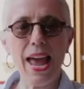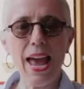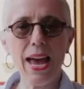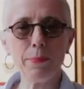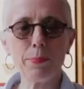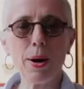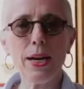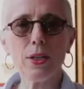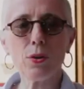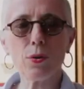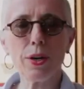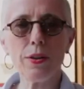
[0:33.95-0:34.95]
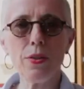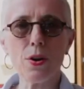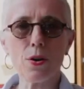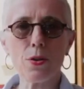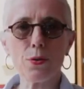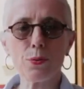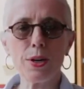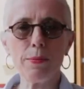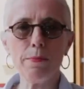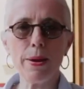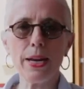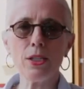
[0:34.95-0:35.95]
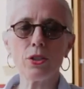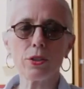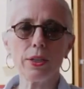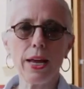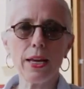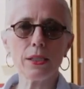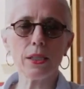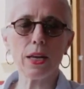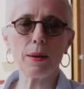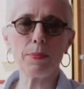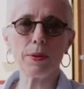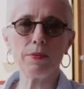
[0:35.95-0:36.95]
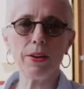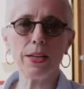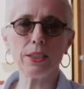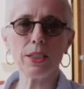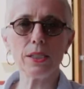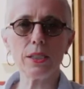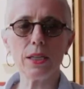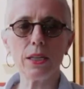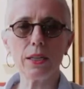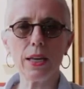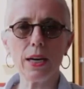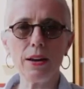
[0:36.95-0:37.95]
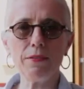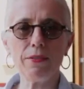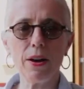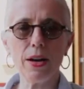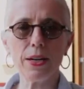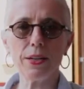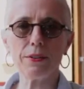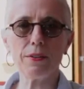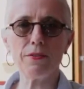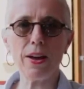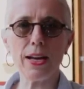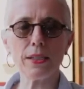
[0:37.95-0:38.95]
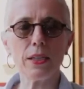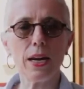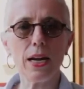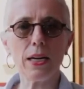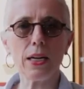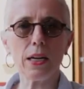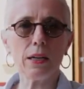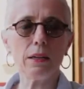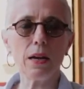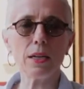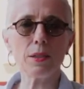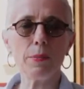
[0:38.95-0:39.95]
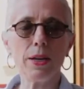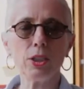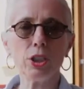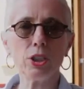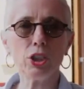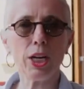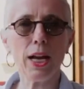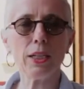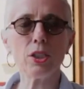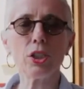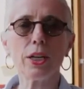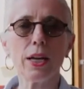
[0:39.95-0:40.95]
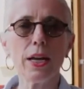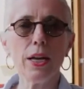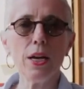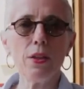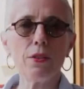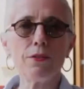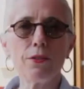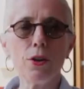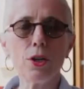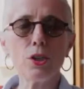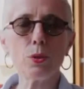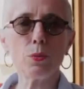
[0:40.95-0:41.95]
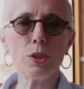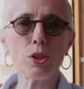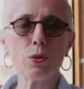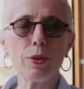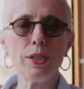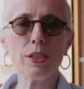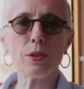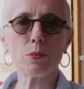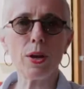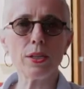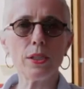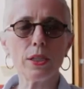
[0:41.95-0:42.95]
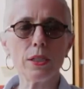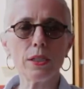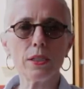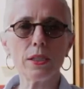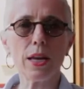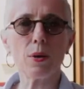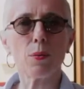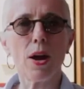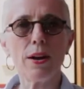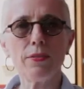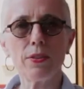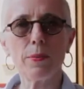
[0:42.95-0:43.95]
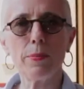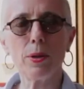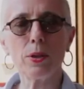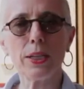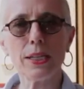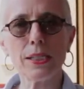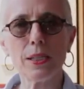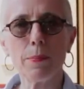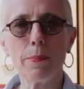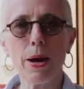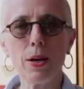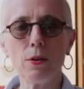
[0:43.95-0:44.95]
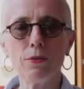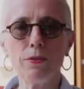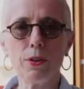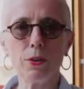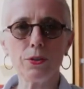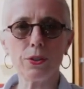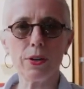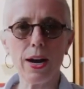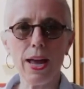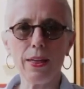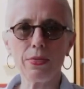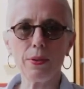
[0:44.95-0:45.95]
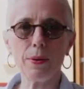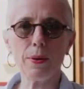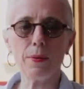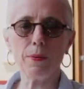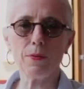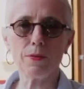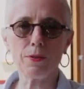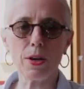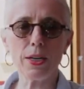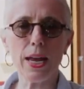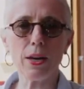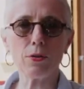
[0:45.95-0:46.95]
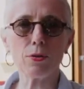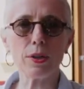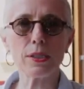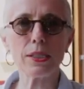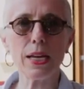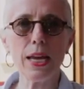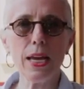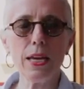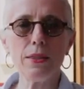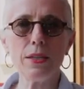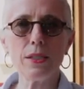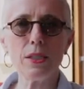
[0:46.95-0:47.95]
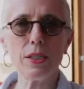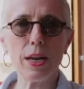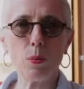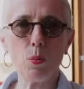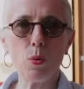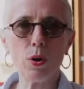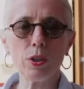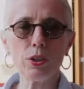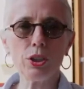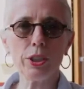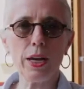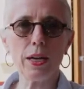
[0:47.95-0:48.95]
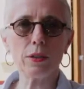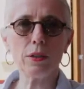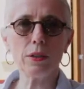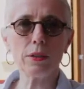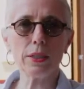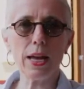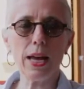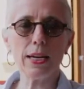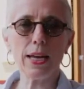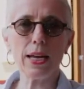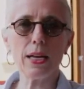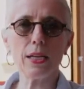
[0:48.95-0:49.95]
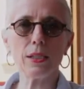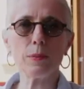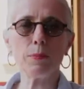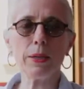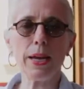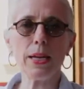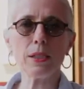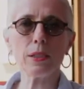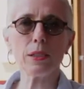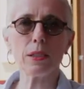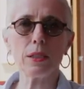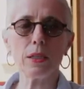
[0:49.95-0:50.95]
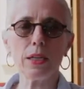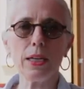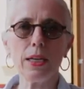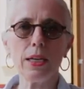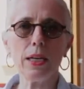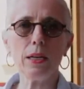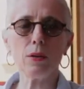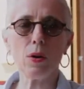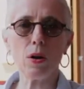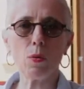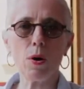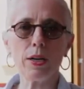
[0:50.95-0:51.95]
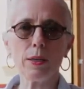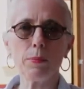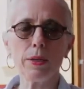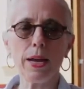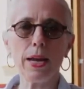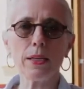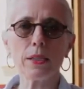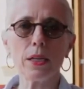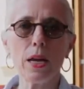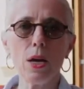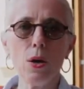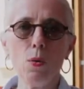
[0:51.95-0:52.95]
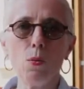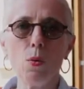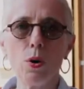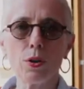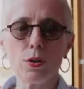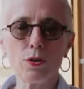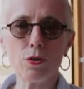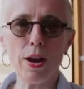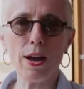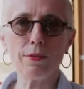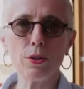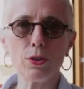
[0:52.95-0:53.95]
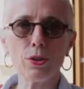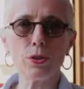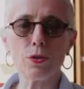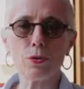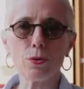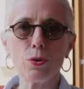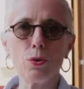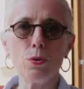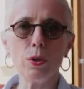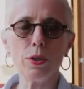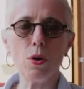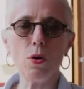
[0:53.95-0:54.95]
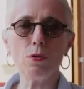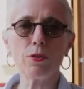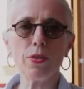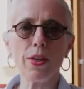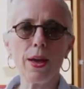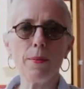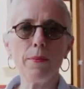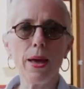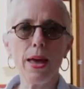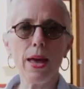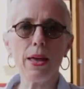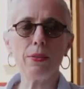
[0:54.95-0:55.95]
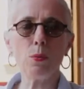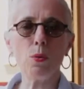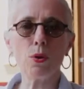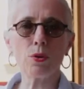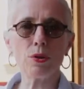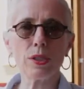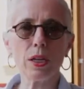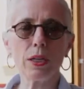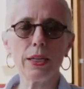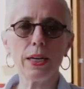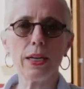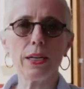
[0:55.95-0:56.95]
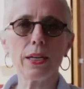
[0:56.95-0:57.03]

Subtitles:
At Brighton Green, there are three major landscape innovations that I find fascinating and not to mention challenging. The first, which greets the residents as they arrive at the building, is the biofilter at the front entrance. This is a water channel that has plants in it, aquatic plants. Water travels through and over them, and the water is clean.